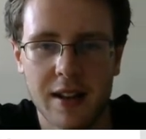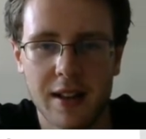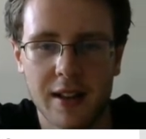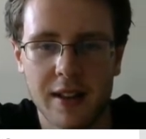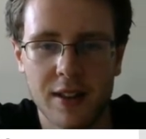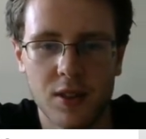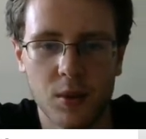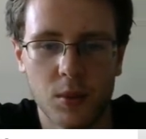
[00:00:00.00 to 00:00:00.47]

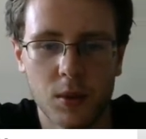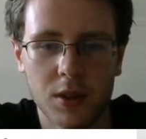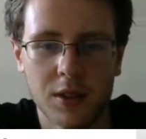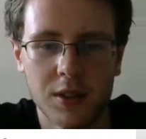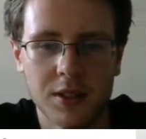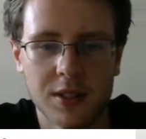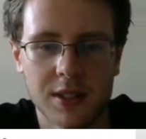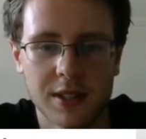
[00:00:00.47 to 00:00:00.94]
in the
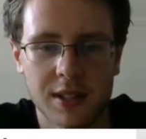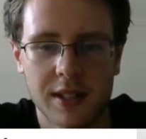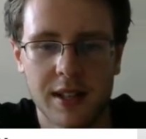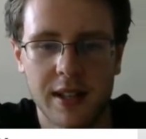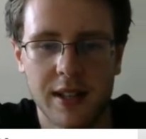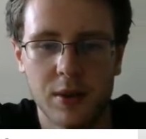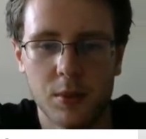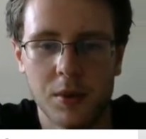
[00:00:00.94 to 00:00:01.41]
world,
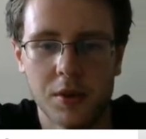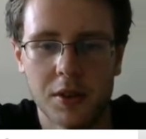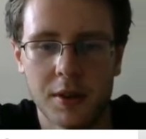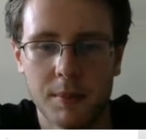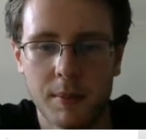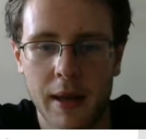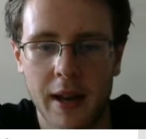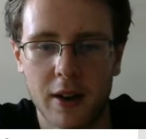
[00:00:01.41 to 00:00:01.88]
and we'll
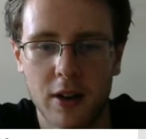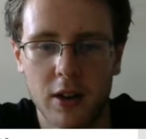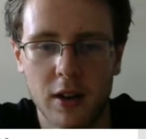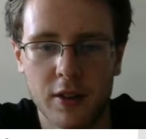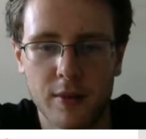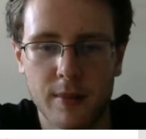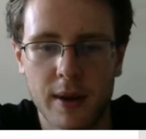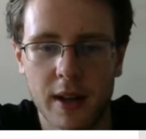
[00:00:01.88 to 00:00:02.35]
compare
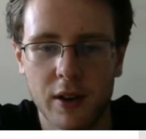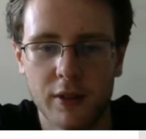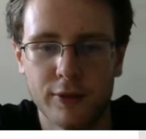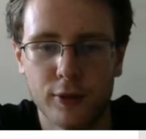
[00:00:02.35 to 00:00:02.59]
all the model